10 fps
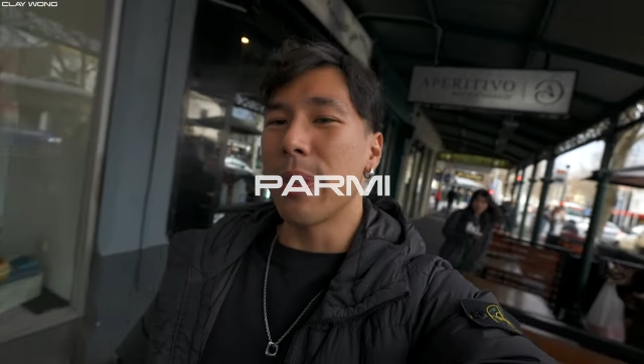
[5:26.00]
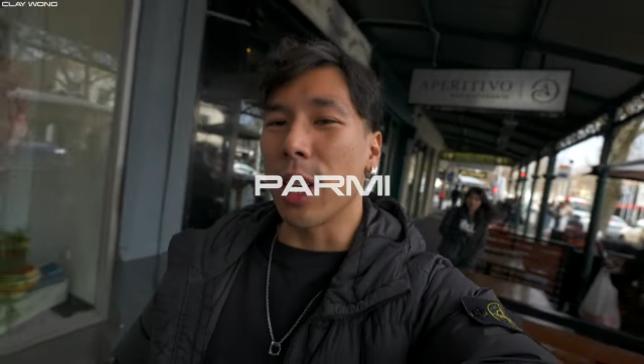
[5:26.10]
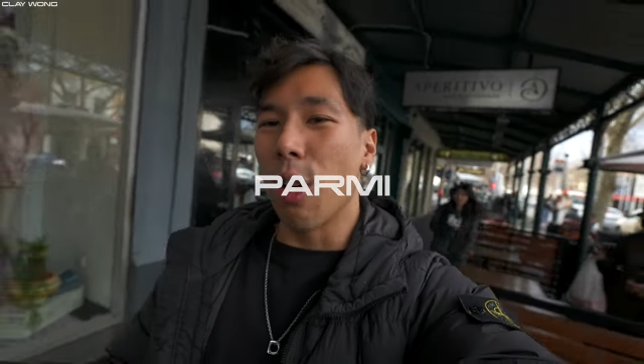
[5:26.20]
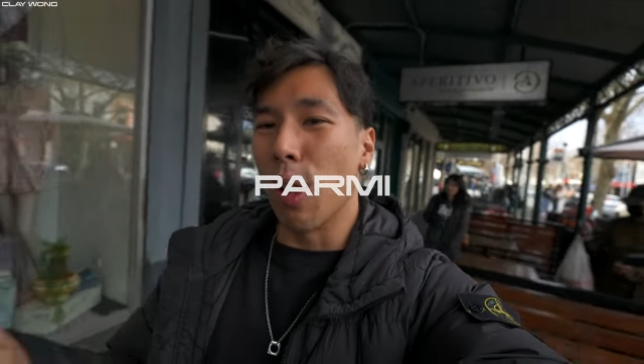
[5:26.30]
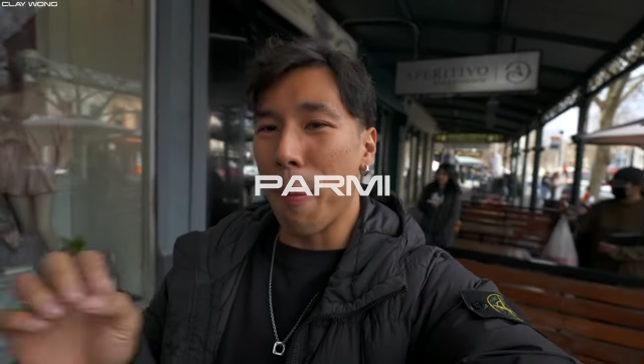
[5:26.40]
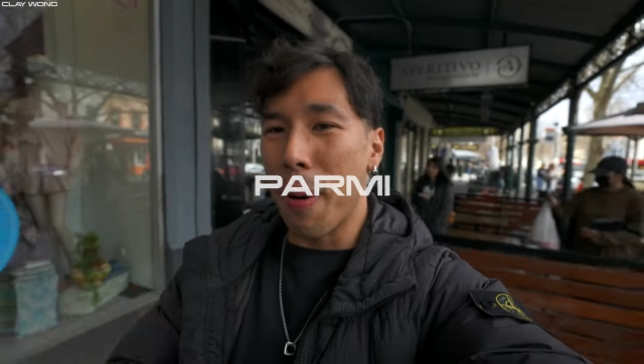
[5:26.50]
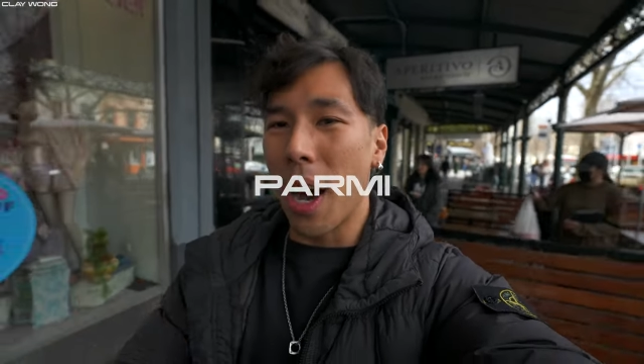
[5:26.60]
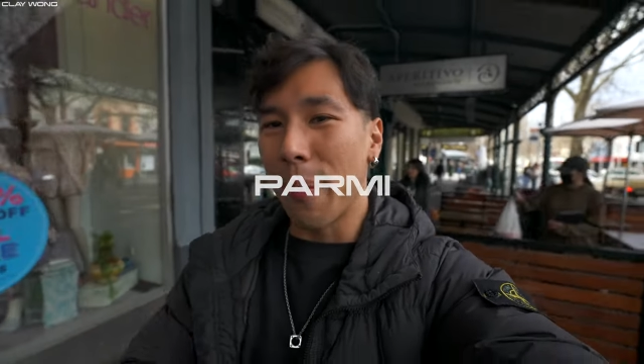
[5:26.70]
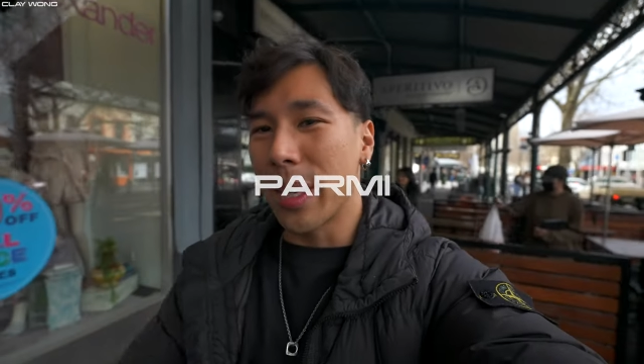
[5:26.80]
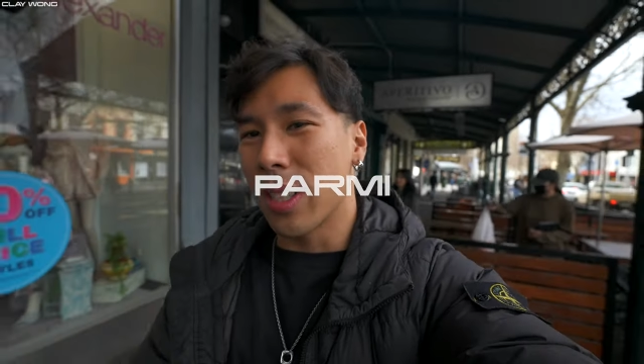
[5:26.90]
they call it
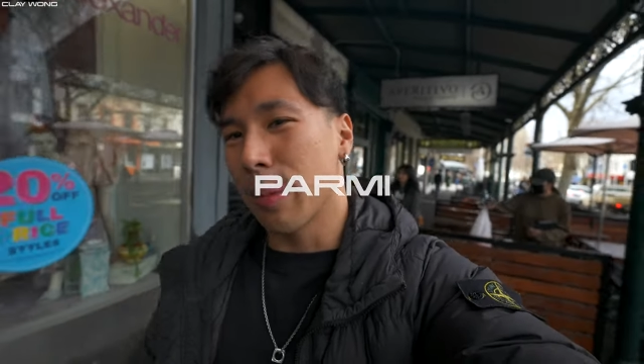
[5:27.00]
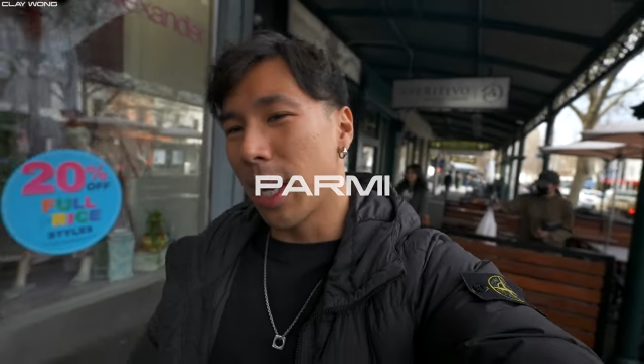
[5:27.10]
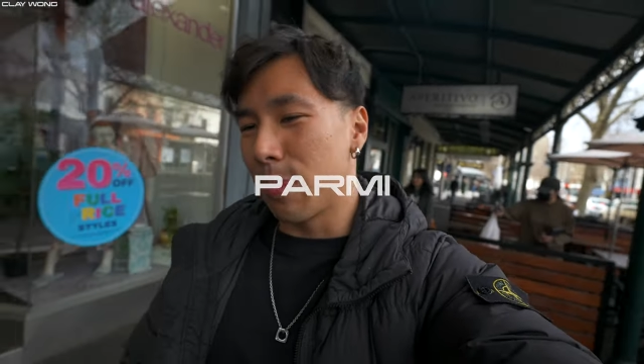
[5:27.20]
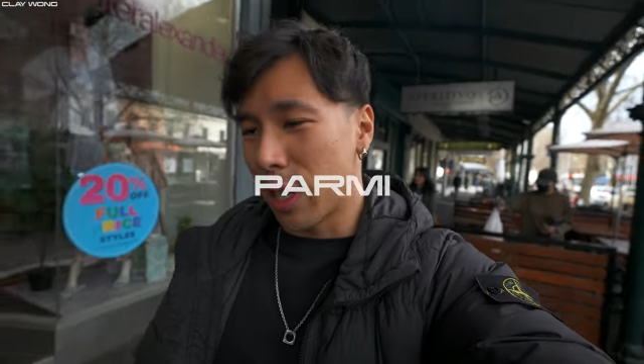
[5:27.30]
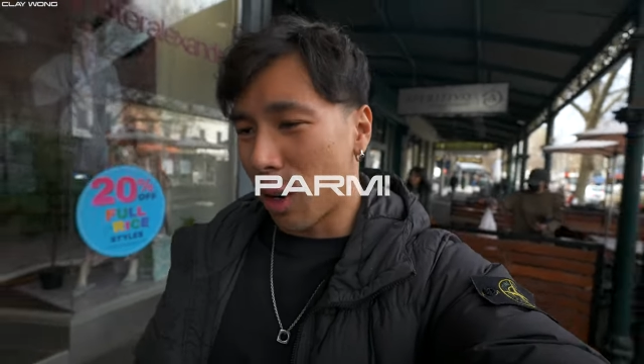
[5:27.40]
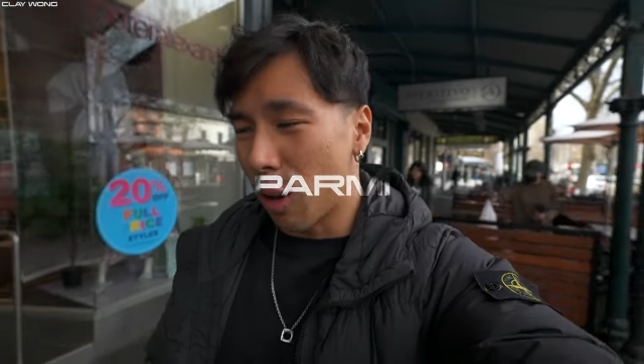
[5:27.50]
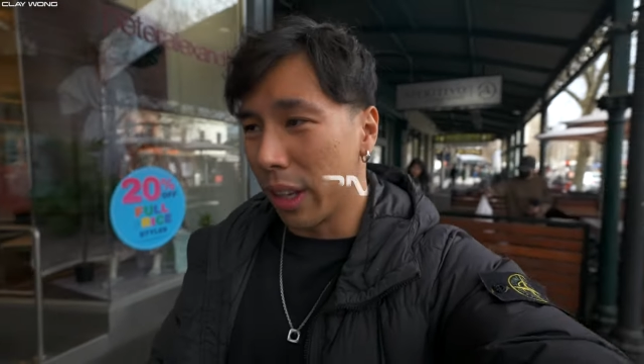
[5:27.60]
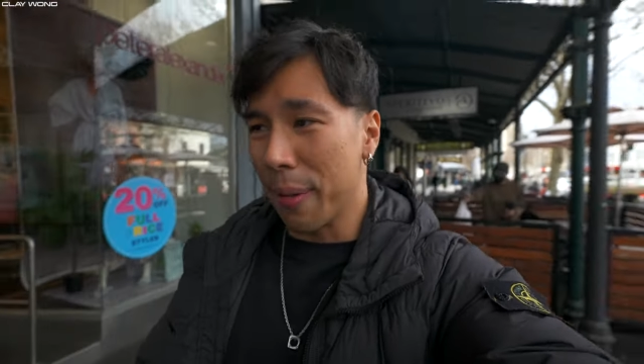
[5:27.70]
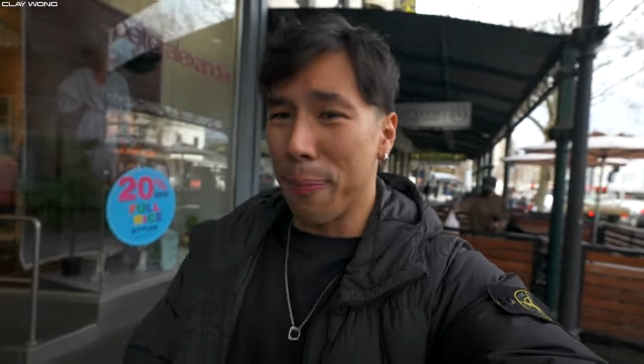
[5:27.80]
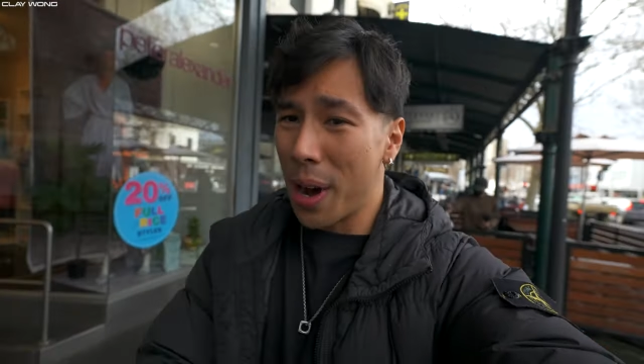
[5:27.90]
palmy, sometimes they call
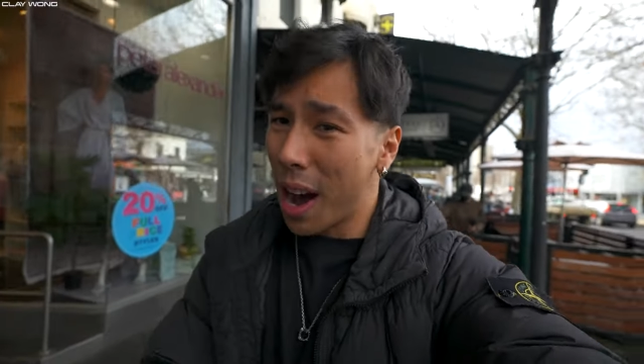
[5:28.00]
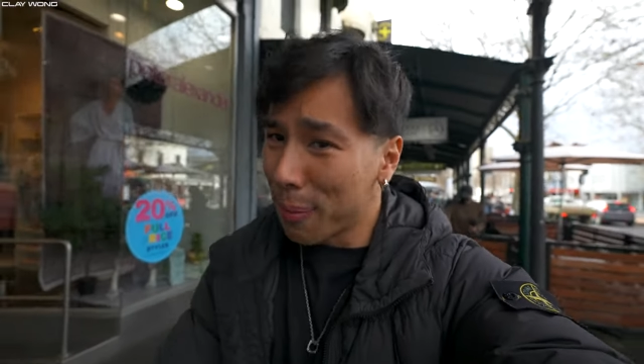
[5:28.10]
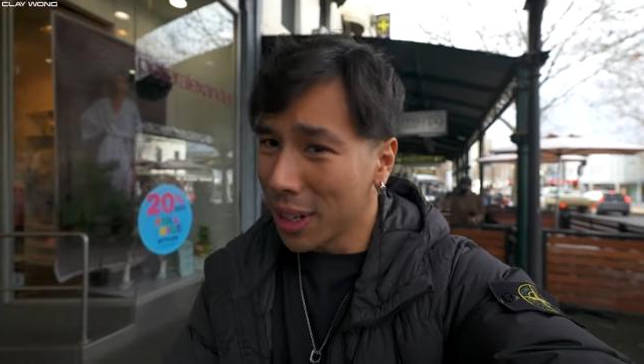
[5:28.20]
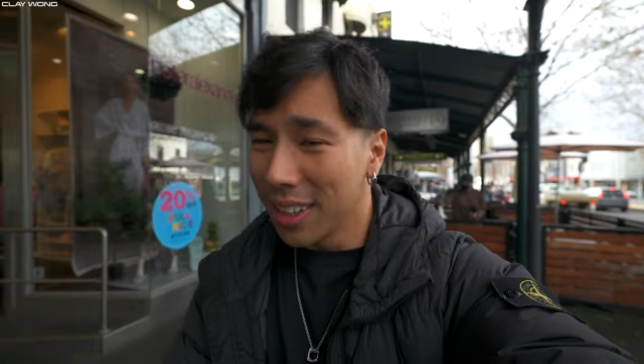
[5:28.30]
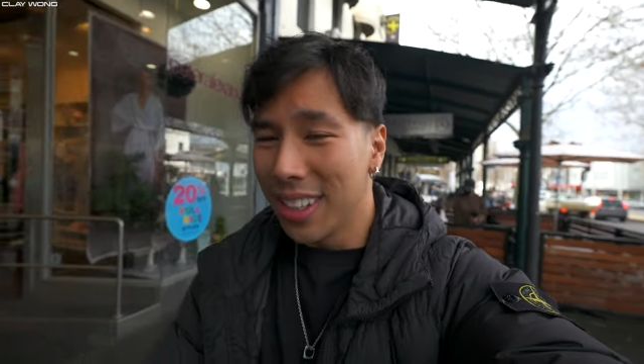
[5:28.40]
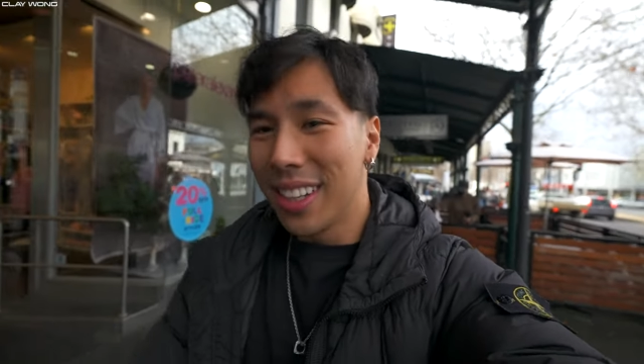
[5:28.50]
it palmer.